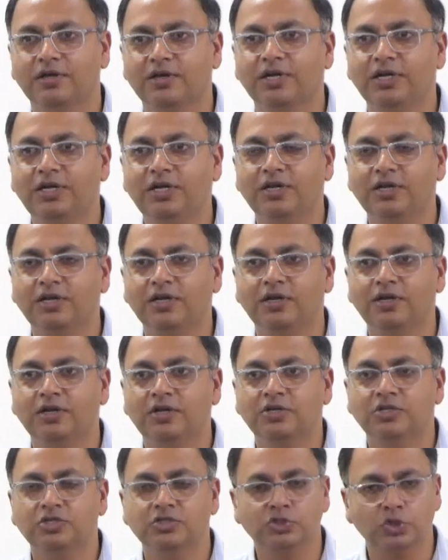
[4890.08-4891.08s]
right?
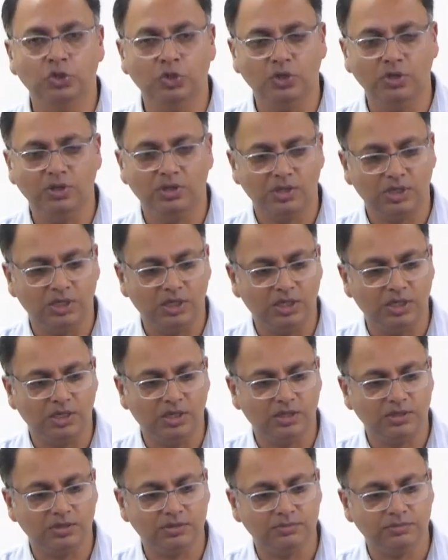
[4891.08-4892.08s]

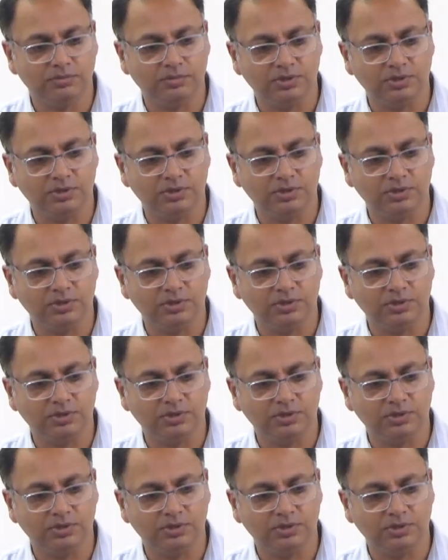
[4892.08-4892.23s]
So